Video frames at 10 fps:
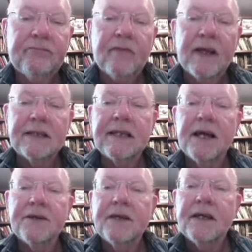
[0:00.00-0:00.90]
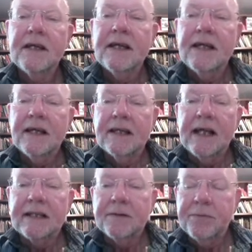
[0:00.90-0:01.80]
And so
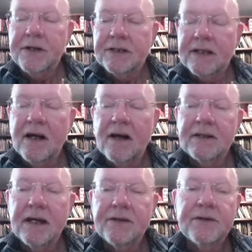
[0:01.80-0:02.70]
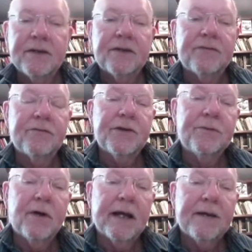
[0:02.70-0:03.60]
that's a Prince Kano
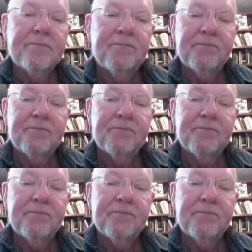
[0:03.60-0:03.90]
Routeway.